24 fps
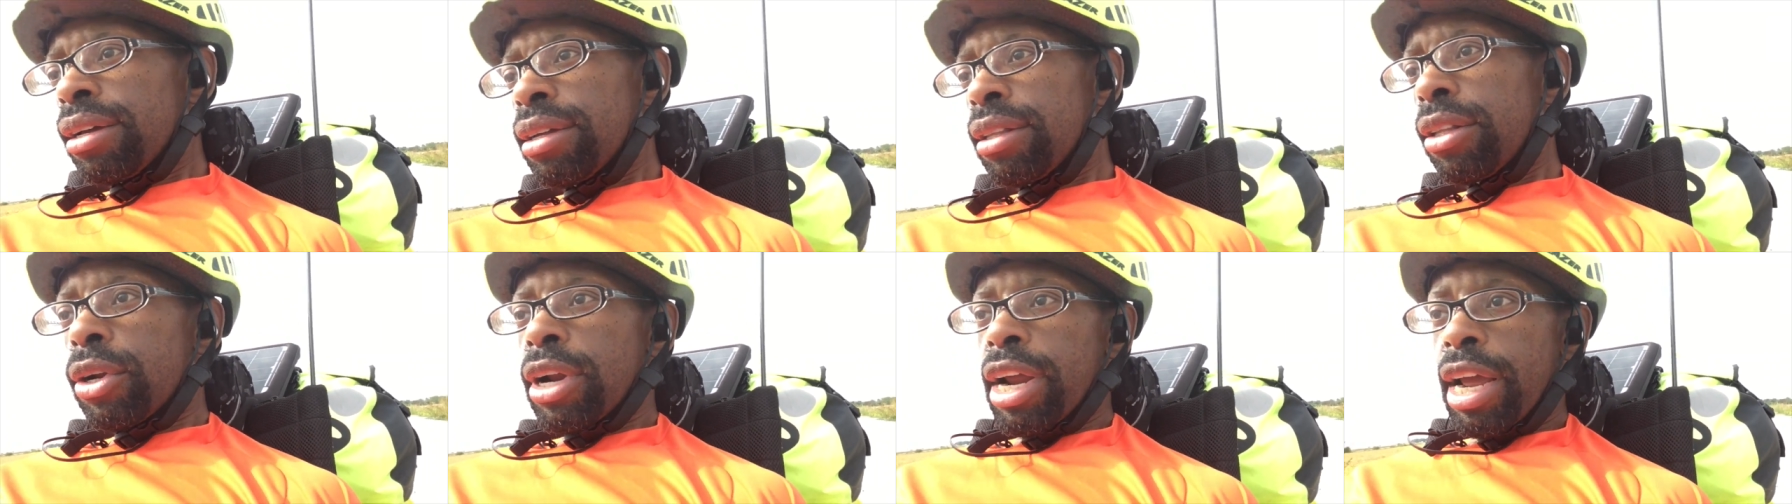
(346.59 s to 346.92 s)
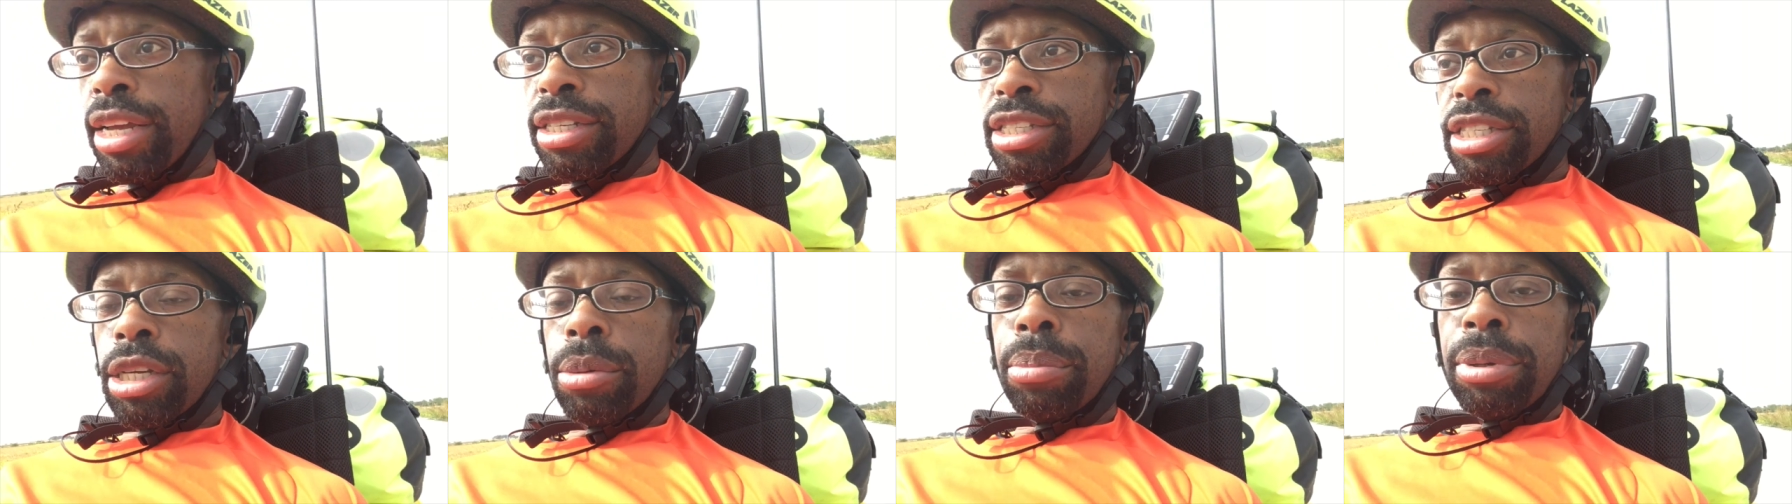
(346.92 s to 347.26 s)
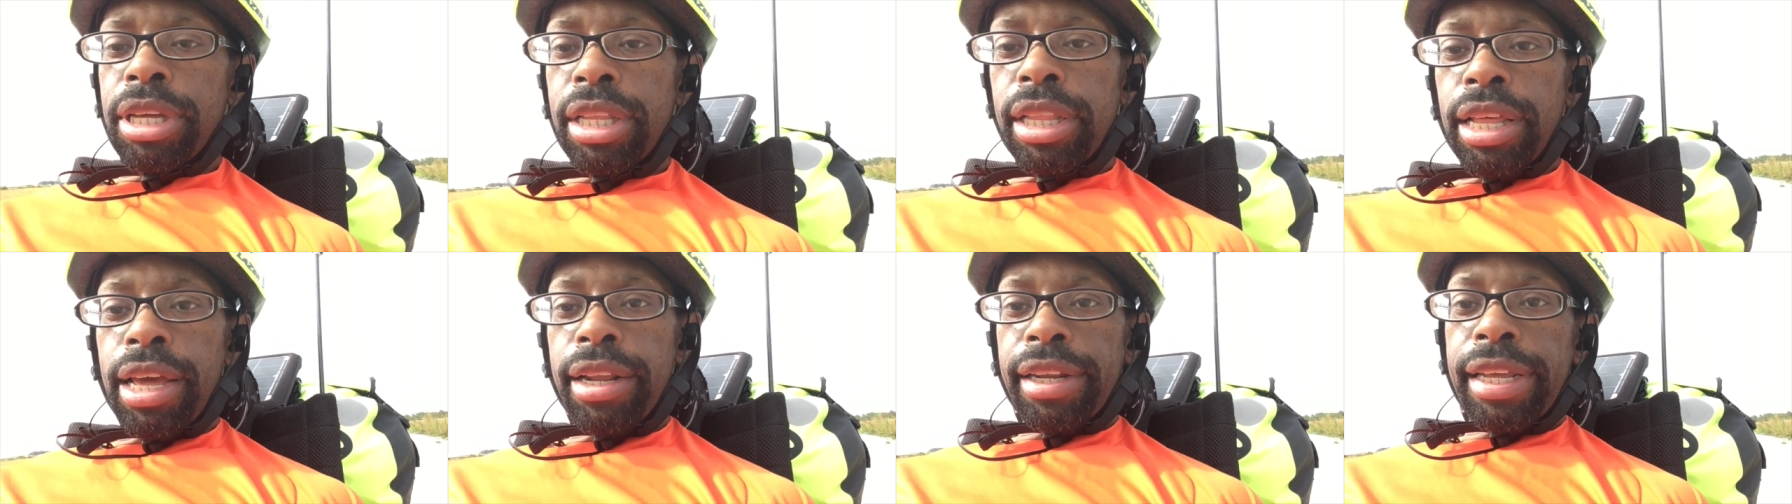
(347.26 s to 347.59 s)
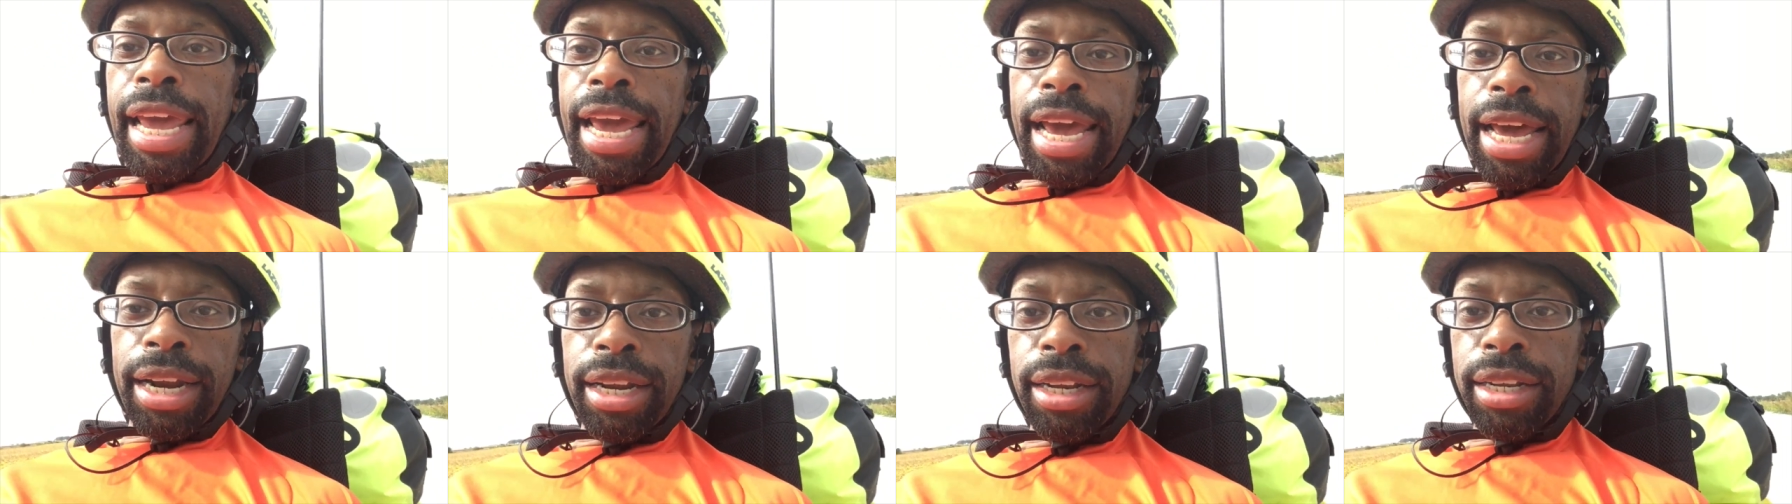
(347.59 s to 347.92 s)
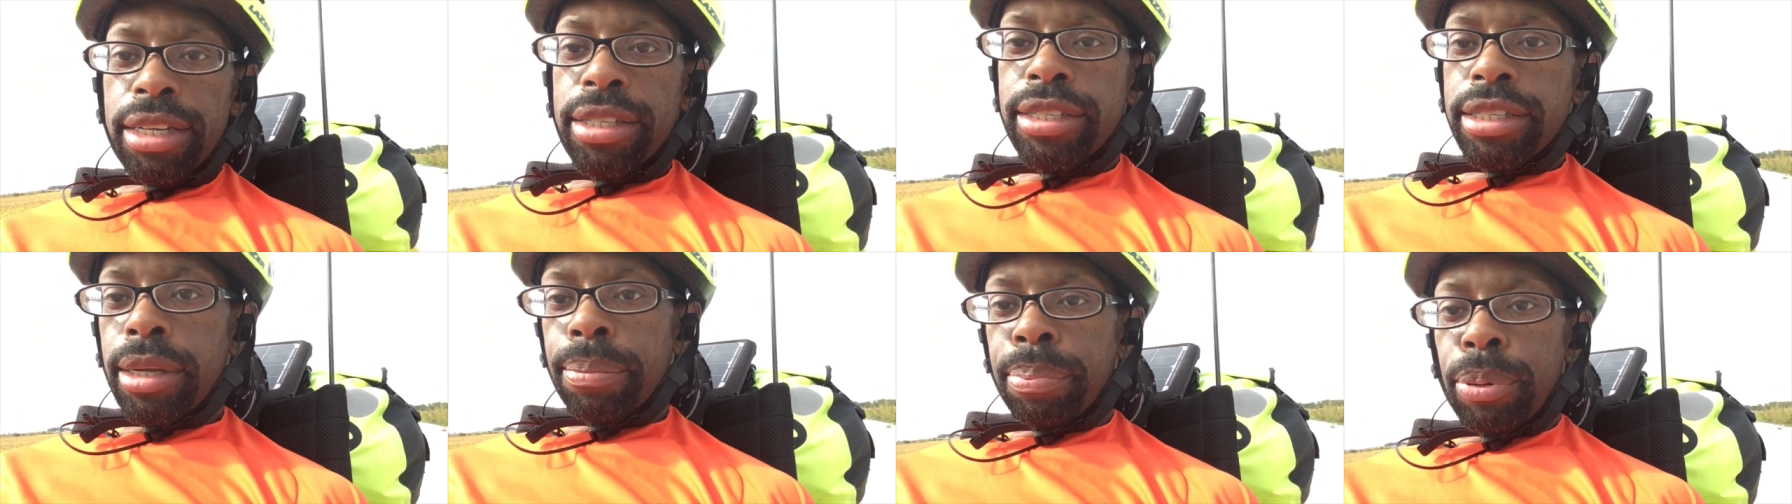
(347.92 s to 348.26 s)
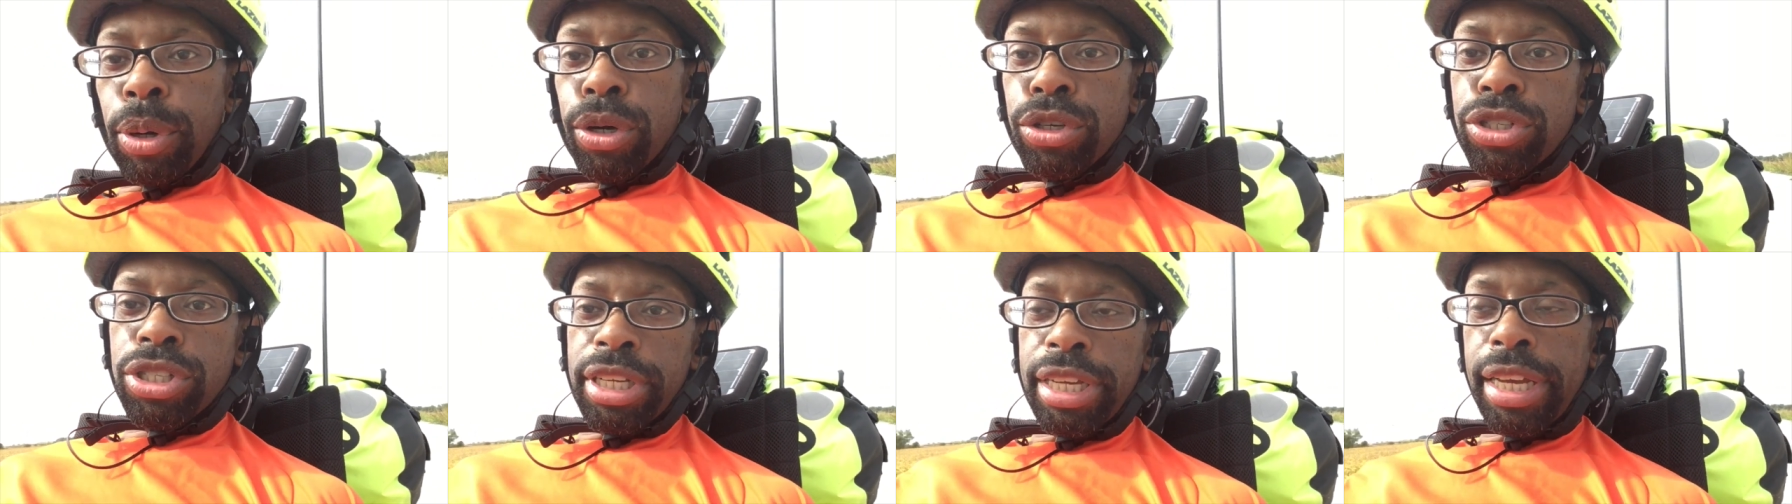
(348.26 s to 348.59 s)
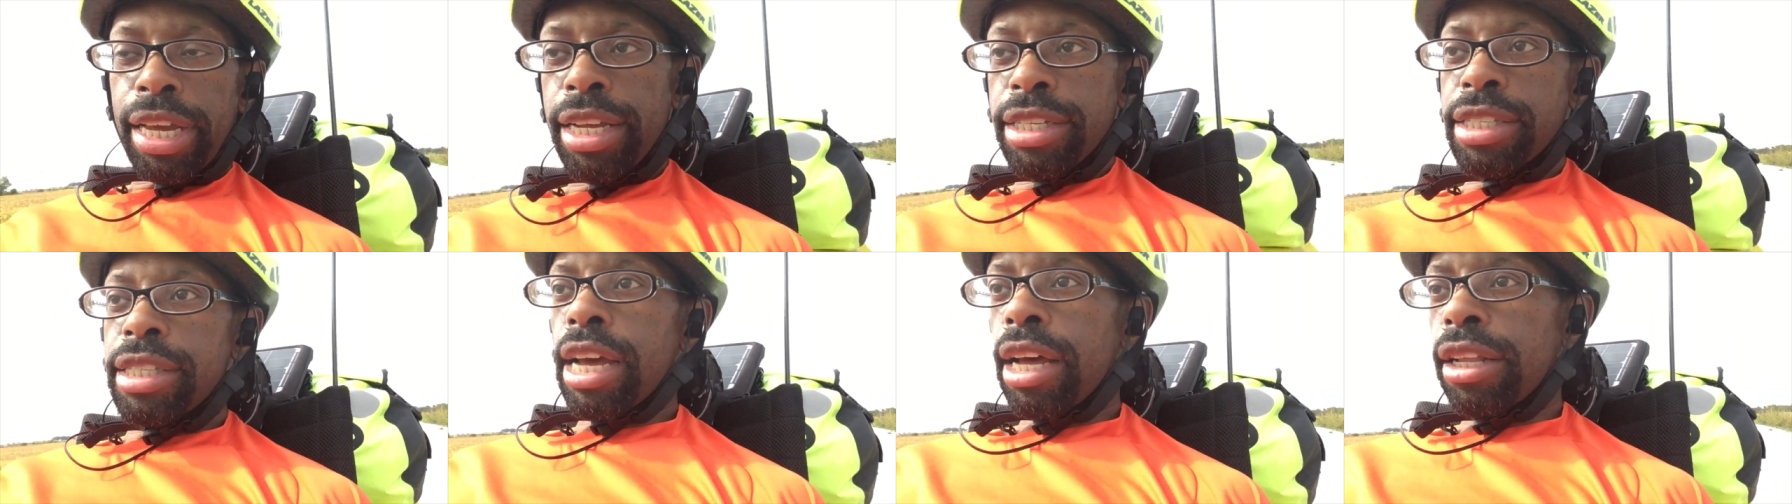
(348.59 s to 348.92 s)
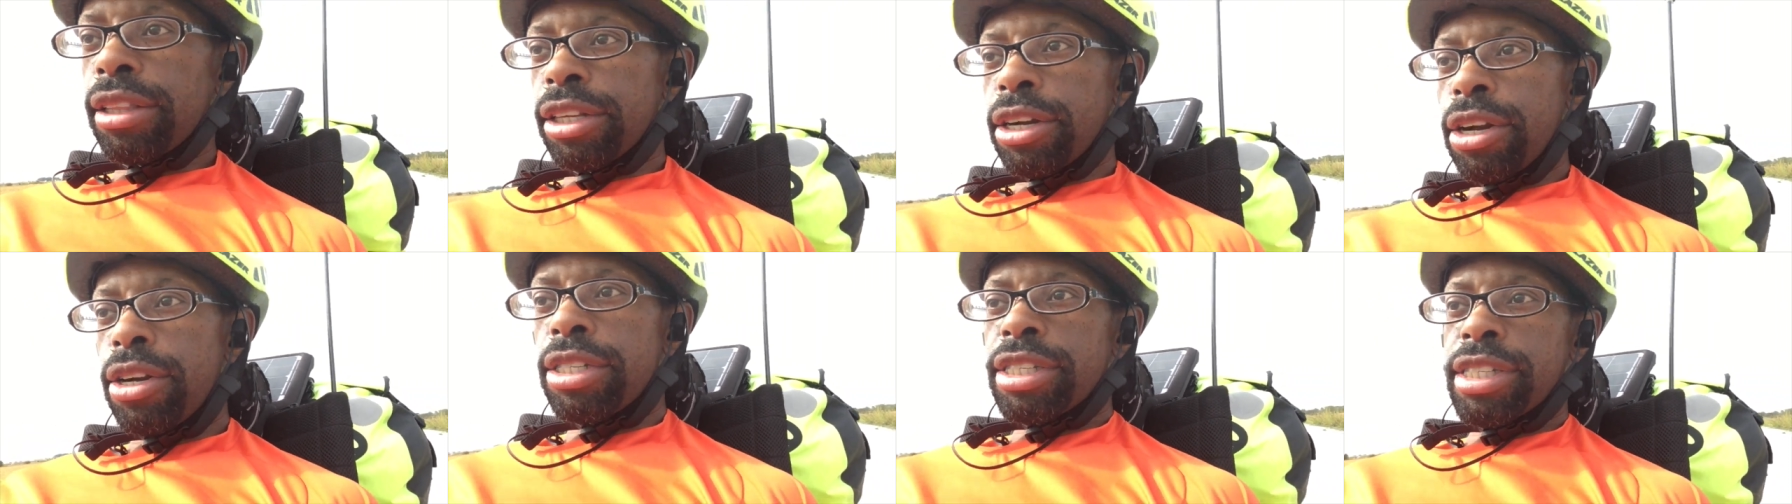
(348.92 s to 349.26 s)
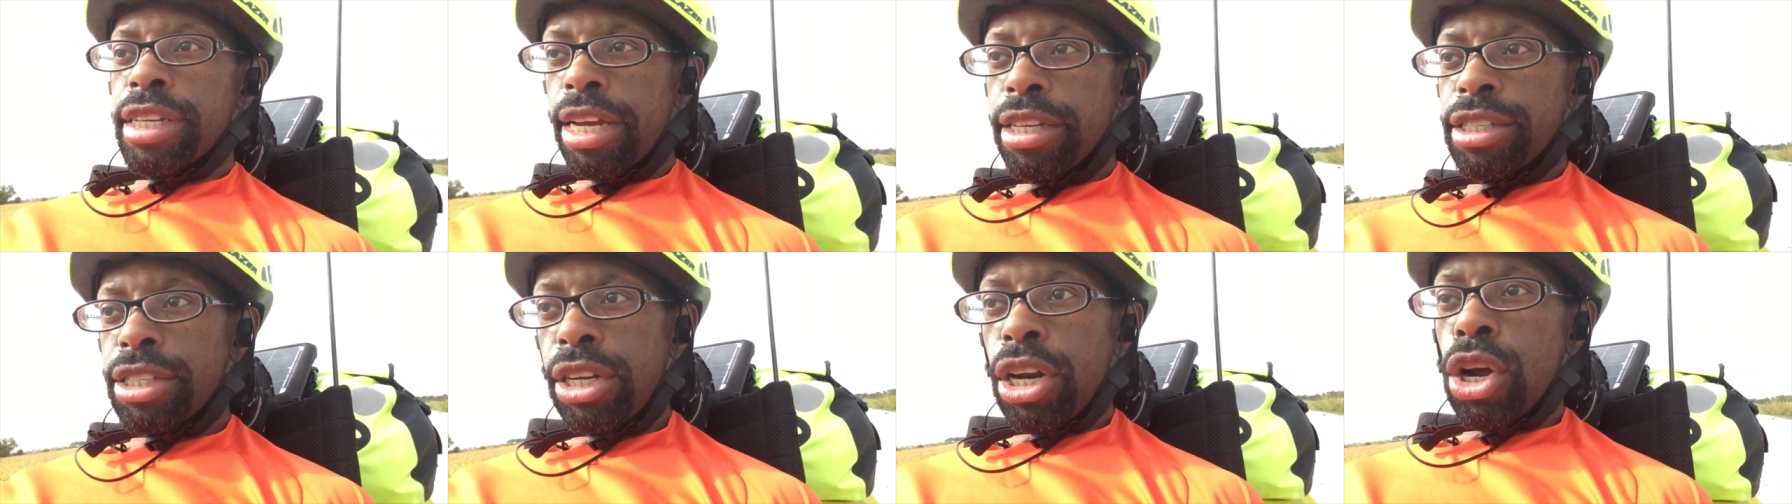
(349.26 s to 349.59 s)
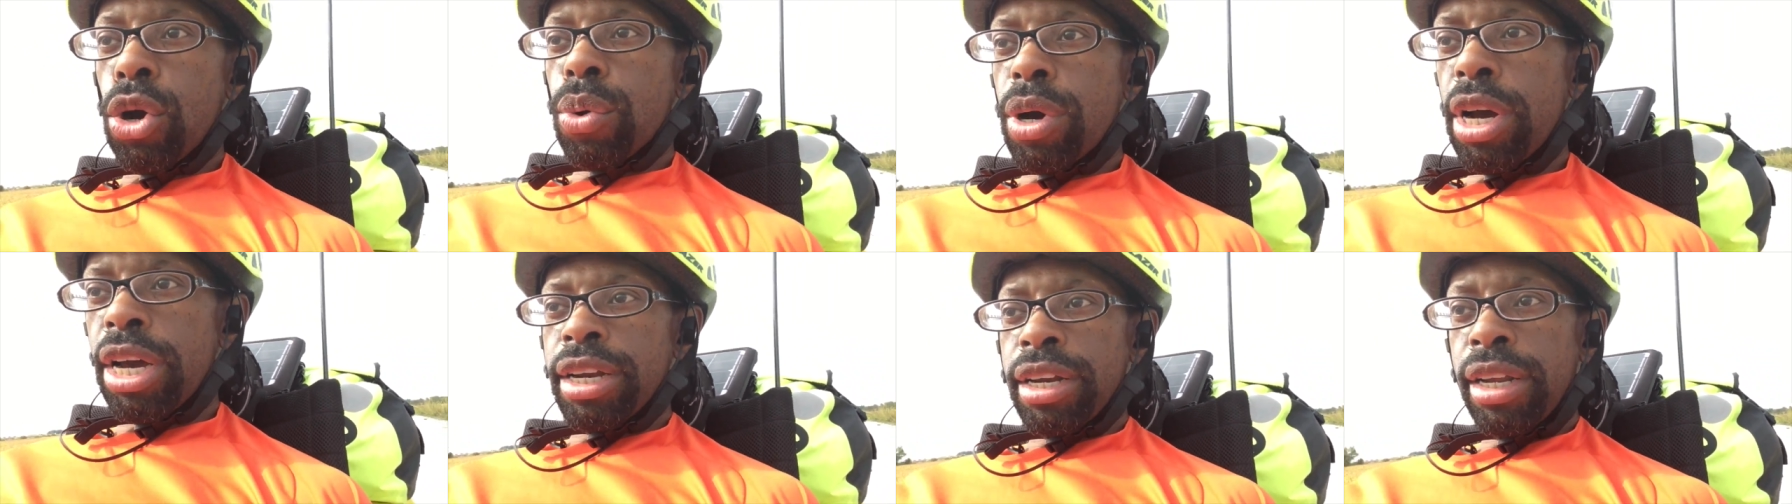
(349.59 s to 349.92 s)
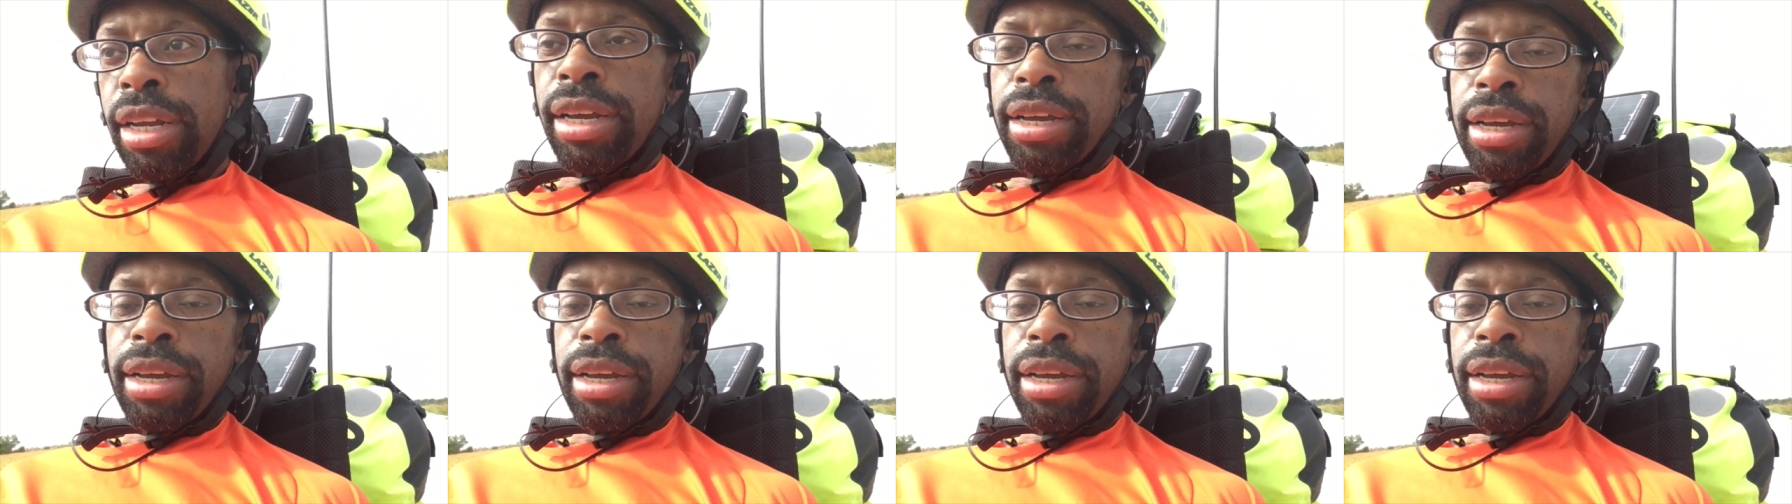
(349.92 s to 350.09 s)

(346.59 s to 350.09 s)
There has to be that catalyst, that person that gets out there and says, you know what,